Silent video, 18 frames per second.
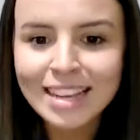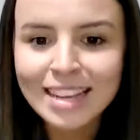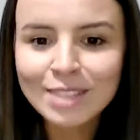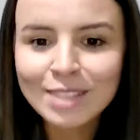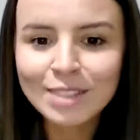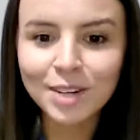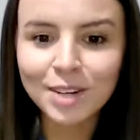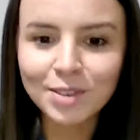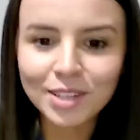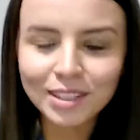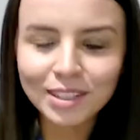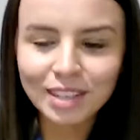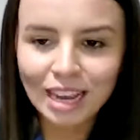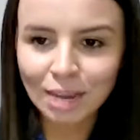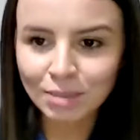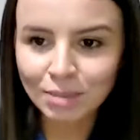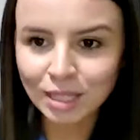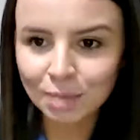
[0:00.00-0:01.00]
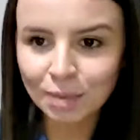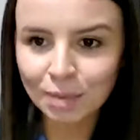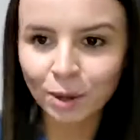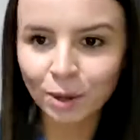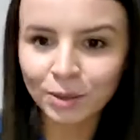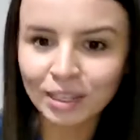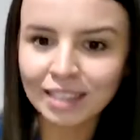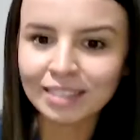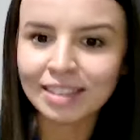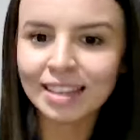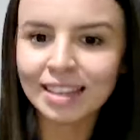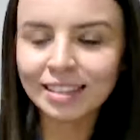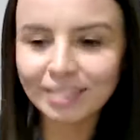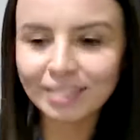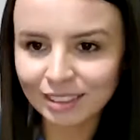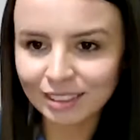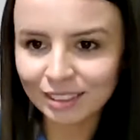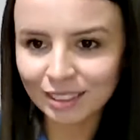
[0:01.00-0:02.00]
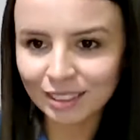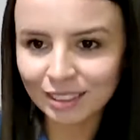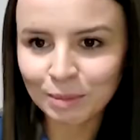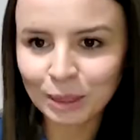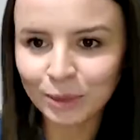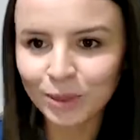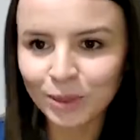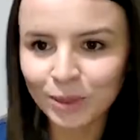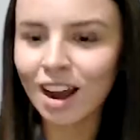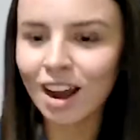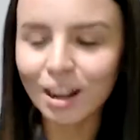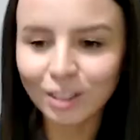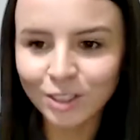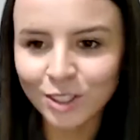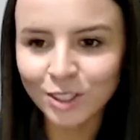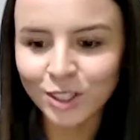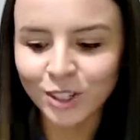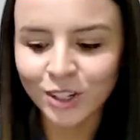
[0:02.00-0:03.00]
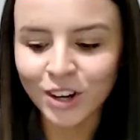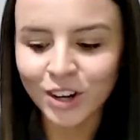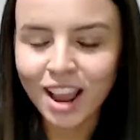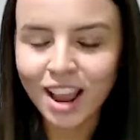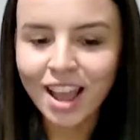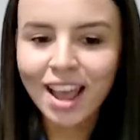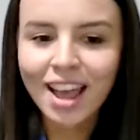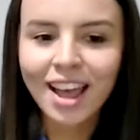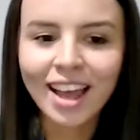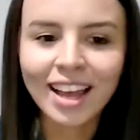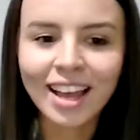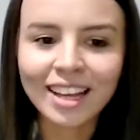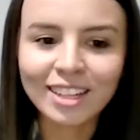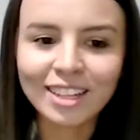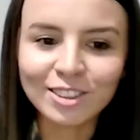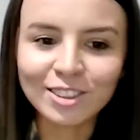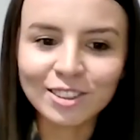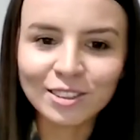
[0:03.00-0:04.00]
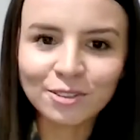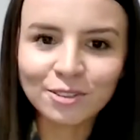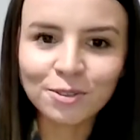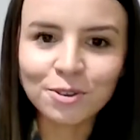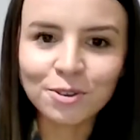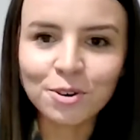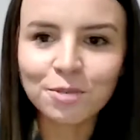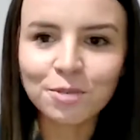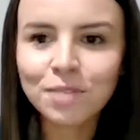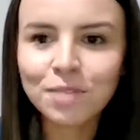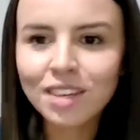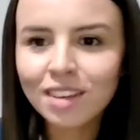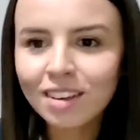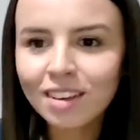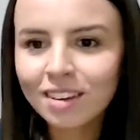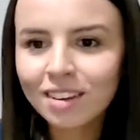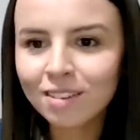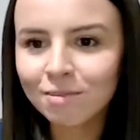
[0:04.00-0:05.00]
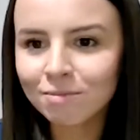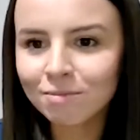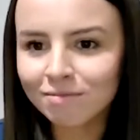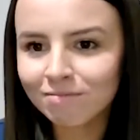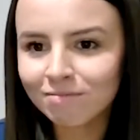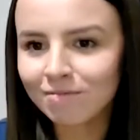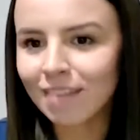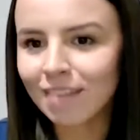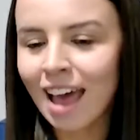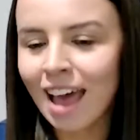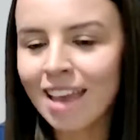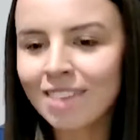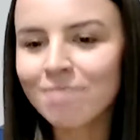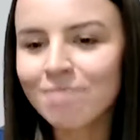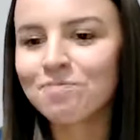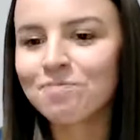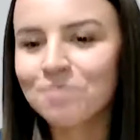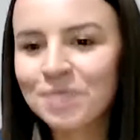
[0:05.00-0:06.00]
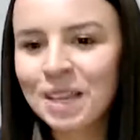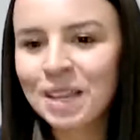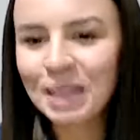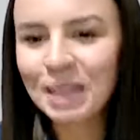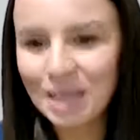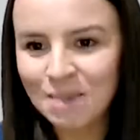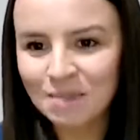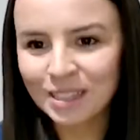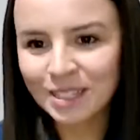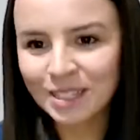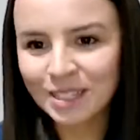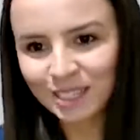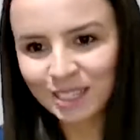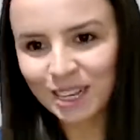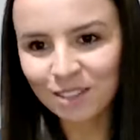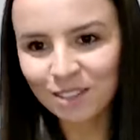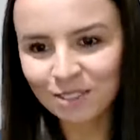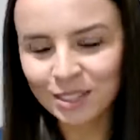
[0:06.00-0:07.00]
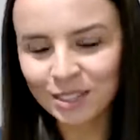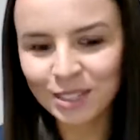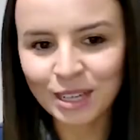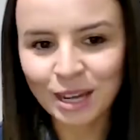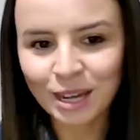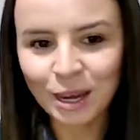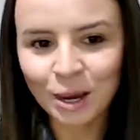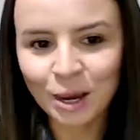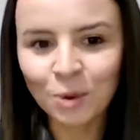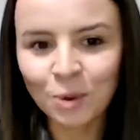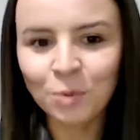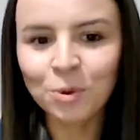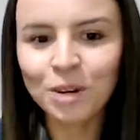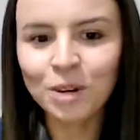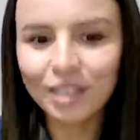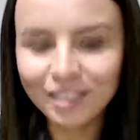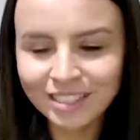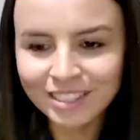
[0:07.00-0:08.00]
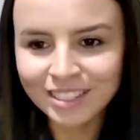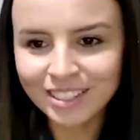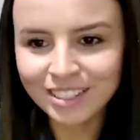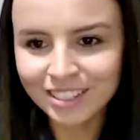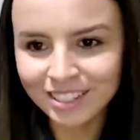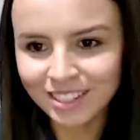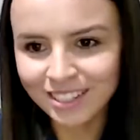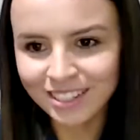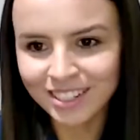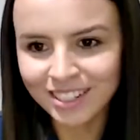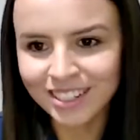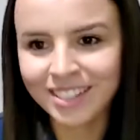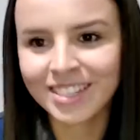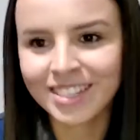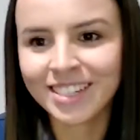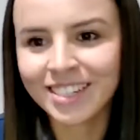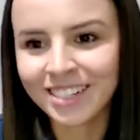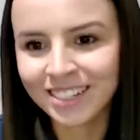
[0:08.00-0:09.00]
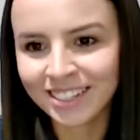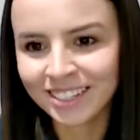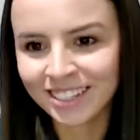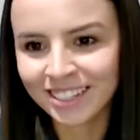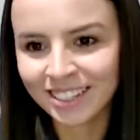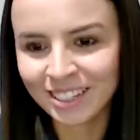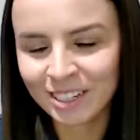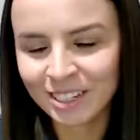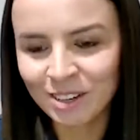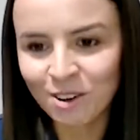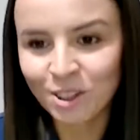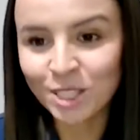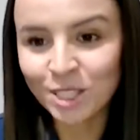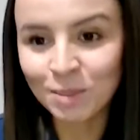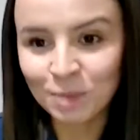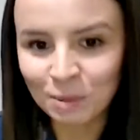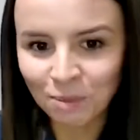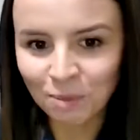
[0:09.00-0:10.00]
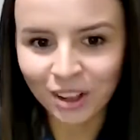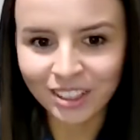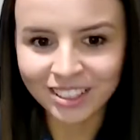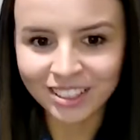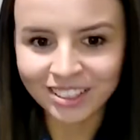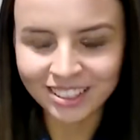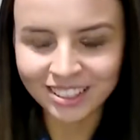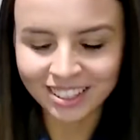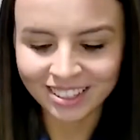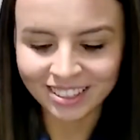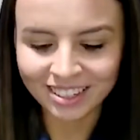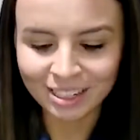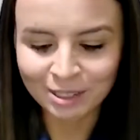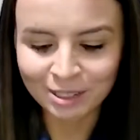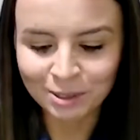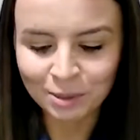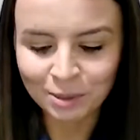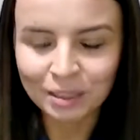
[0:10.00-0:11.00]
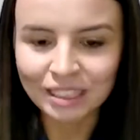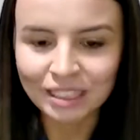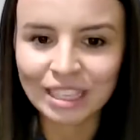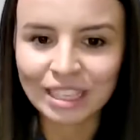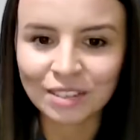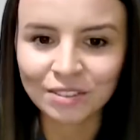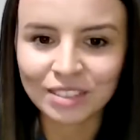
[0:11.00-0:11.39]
stereotypes, about identity, about culture. And for me, I claim myself as a world citizen and a cosmopolitan. I do believe